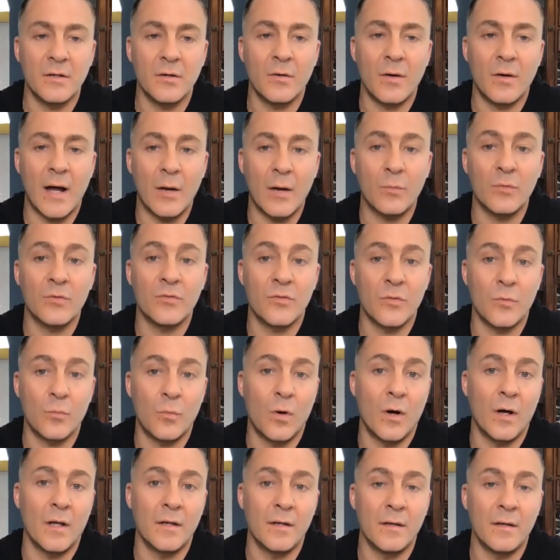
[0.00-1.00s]
I was the
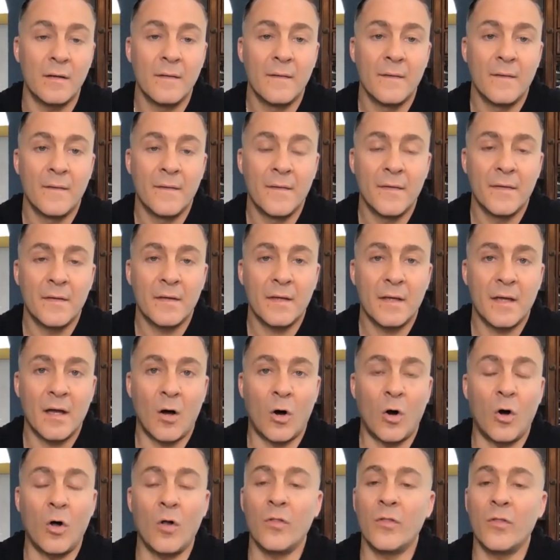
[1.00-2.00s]
one,
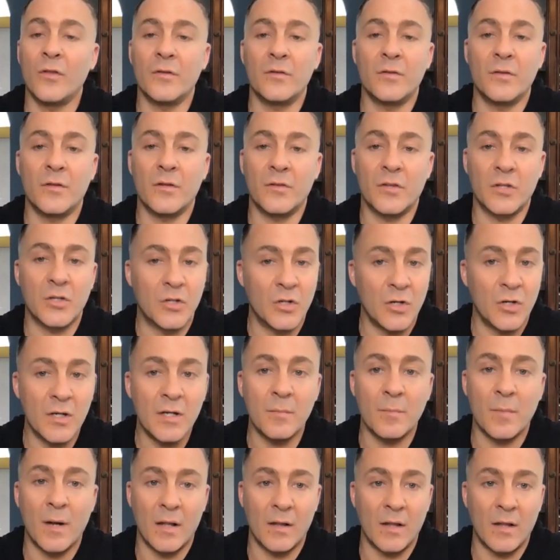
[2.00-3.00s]
all the good
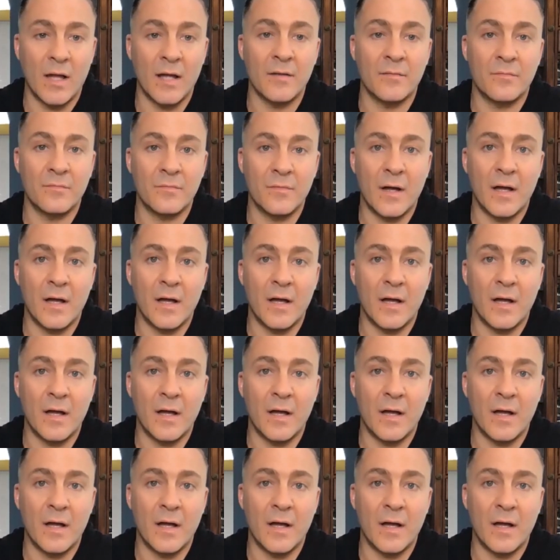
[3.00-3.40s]
in my life.